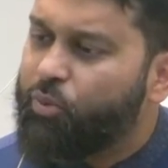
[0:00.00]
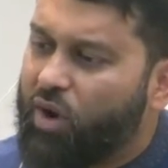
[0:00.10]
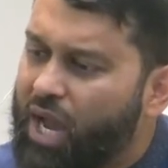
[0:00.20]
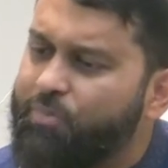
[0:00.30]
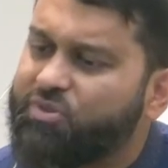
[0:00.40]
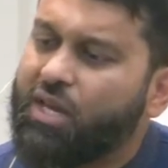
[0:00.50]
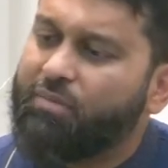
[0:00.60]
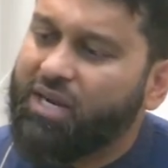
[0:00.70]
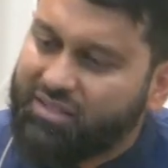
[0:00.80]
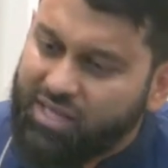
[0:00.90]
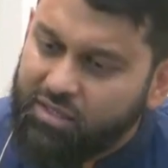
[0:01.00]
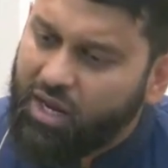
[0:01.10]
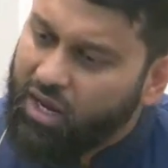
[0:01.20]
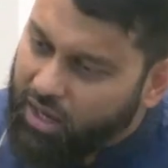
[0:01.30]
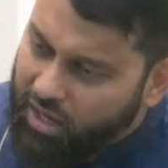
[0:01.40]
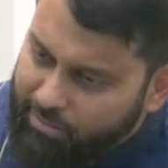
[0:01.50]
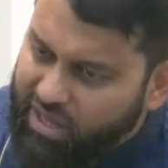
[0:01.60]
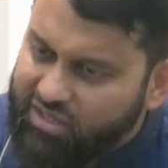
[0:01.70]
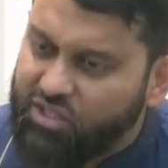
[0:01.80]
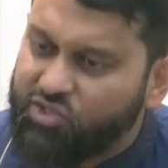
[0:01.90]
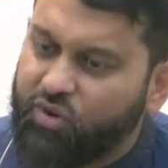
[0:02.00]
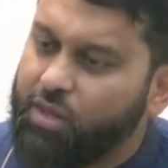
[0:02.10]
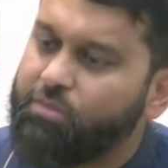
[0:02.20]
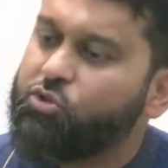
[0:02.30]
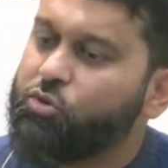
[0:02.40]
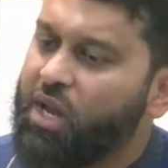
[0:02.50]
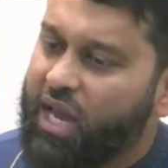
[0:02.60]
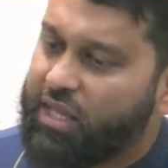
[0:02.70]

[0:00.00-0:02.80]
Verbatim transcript: Perhaps that might send a, a message for them to